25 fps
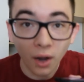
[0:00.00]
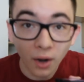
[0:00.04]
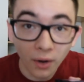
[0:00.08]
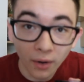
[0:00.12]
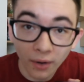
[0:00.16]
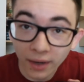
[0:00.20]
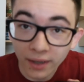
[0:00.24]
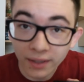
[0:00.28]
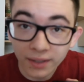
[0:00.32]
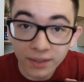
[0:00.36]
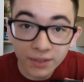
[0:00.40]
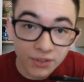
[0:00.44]

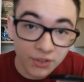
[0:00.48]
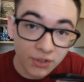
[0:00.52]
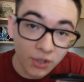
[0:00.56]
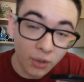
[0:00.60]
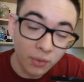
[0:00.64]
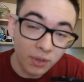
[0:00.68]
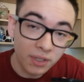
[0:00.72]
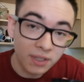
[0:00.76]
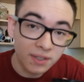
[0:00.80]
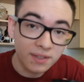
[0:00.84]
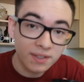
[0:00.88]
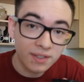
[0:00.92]
All right,
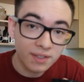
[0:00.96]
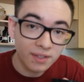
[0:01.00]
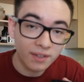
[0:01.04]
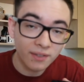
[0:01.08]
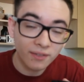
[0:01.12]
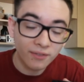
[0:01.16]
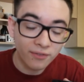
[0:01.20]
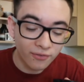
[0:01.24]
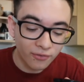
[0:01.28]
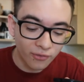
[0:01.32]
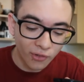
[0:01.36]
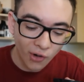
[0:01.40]
so it's
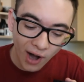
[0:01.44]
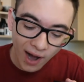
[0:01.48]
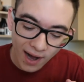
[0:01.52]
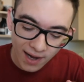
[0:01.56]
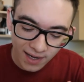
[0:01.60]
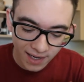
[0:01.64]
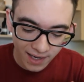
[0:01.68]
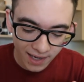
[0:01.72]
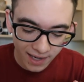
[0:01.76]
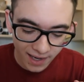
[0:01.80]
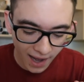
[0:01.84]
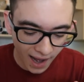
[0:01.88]

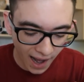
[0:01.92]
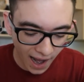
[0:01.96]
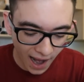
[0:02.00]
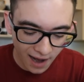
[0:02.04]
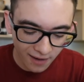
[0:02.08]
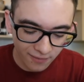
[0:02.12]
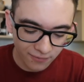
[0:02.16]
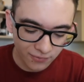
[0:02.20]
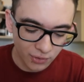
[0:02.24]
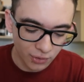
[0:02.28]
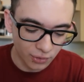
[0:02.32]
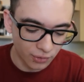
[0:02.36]
Friday
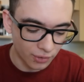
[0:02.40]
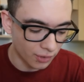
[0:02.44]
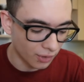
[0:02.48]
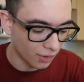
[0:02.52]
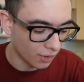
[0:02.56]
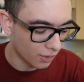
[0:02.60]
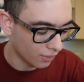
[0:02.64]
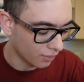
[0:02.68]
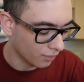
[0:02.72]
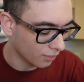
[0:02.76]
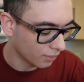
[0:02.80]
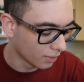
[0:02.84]

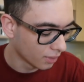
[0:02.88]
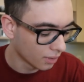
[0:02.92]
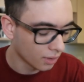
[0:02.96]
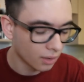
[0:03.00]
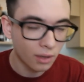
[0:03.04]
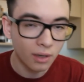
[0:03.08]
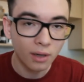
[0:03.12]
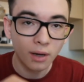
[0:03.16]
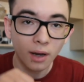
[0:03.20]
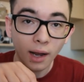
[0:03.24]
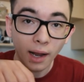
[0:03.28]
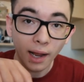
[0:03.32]
afternoon,
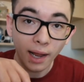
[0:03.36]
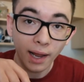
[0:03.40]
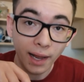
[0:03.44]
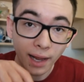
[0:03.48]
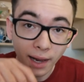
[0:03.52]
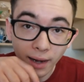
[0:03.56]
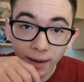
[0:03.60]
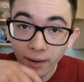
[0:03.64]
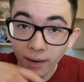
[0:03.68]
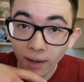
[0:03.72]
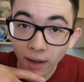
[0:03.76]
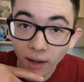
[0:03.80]

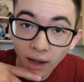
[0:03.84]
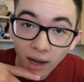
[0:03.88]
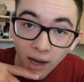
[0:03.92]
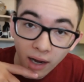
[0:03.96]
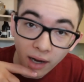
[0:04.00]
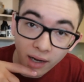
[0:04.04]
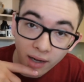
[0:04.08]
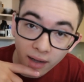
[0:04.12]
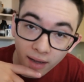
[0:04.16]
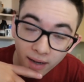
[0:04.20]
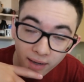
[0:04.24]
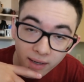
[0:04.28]
and
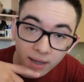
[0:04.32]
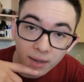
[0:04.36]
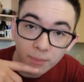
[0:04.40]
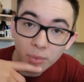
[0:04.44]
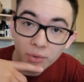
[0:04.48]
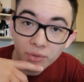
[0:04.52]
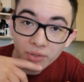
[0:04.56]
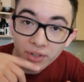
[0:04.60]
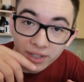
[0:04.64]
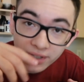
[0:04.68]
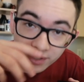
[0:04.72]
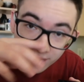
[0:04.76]
uh, I got a
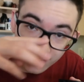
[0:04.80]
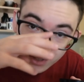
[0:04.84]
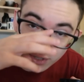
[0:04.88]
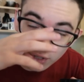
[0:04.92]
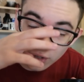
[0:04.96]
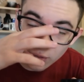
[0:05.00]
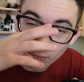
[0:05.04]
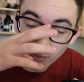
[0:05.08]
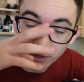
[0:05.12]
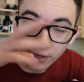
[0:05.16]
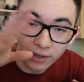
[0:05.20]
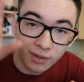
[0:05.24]
couple things
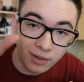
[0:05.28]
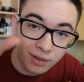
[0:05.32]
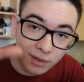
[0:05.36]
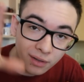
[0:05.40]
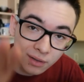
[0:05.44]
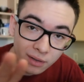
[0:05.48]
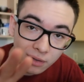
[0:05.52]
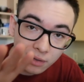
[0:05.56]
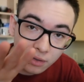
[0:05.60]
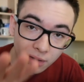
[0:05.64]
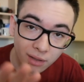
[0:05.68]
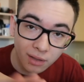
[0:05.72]
just want
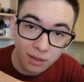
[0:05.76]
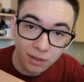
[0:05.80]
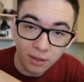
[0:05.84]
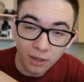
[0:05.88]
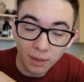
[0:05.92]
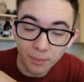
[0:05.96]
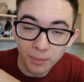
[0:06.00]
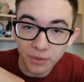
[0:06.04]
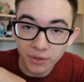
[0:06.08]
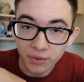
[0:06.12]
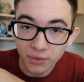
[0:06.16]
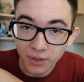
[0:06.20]
to
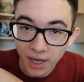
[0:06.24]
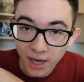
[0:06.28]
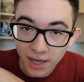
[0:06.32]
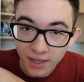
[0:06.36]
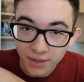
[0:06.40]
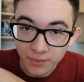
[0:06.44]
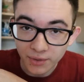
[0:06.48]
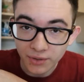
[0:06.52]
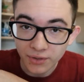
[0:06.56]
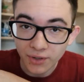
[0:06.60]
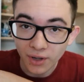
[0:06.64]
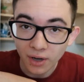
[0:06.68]
clear up with you
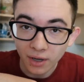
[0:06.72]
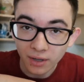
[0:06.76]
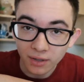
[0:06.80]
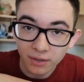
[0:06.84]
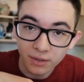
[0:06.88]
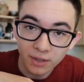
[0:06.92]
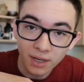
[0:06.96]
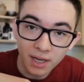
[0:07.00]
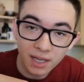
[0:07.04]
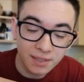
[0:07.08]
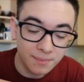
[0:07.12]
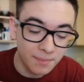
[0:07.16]
guys. want to talk
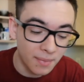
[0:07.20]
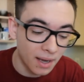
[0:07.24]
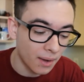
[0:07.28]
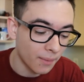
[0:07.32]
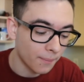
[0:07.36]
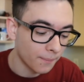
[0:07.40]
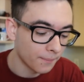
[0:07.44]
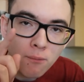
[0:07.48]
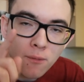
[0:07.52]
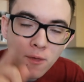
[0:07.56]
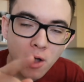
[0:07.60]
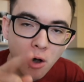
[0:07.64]
to you guys
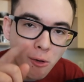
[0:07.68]
about.